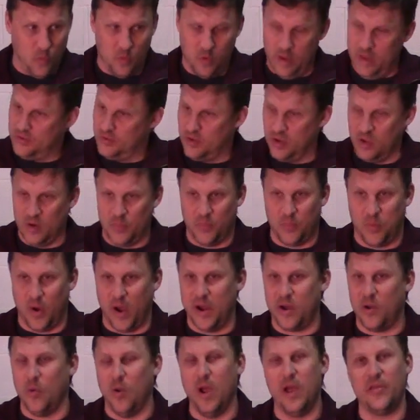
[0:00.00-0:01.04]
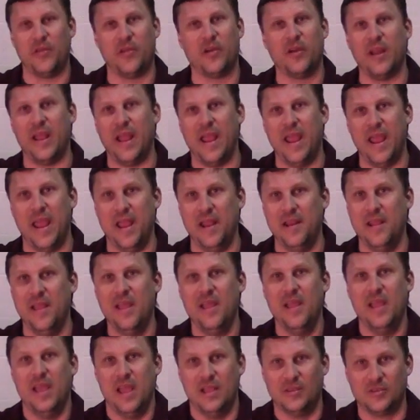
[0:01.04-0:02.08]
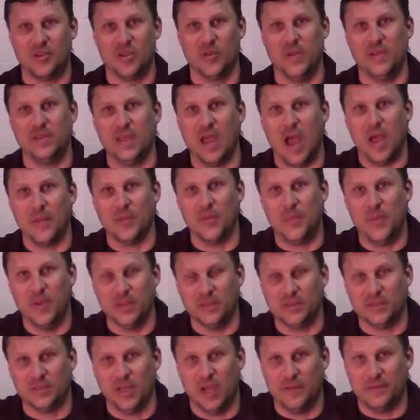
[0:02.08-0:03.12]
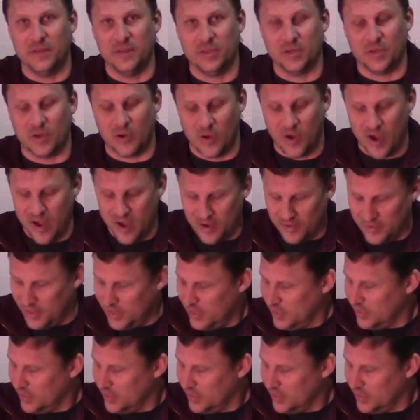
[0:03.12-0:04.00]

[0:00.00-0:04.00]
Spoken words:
it's going to break weather and it's going to be time to put stuff into the ground.